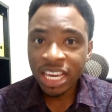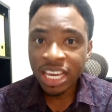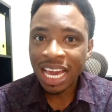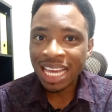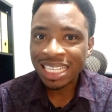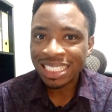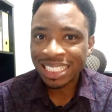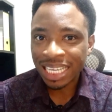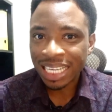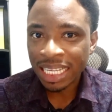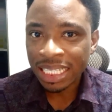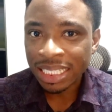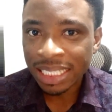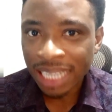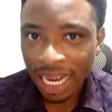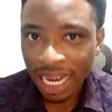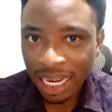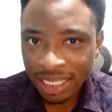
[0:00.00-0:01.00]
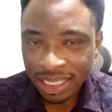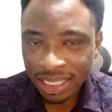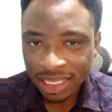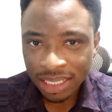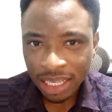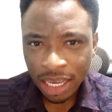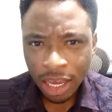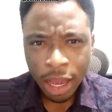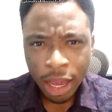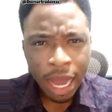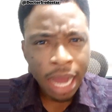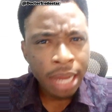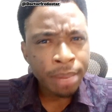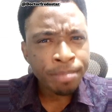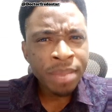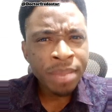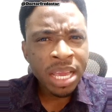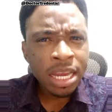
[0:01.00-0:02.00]
you get skin tags
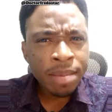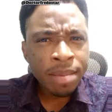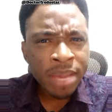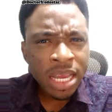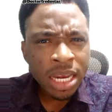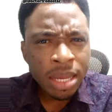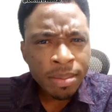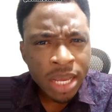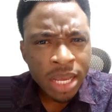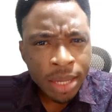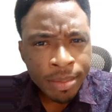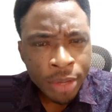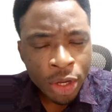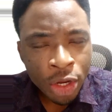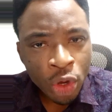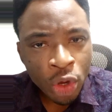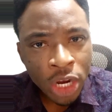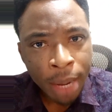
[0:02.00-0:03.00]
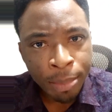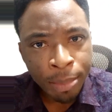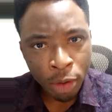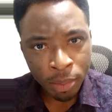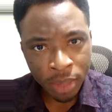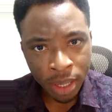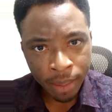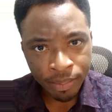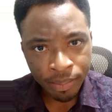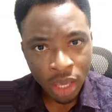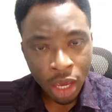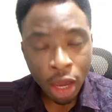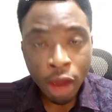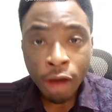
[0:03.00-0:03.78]
and many other problem.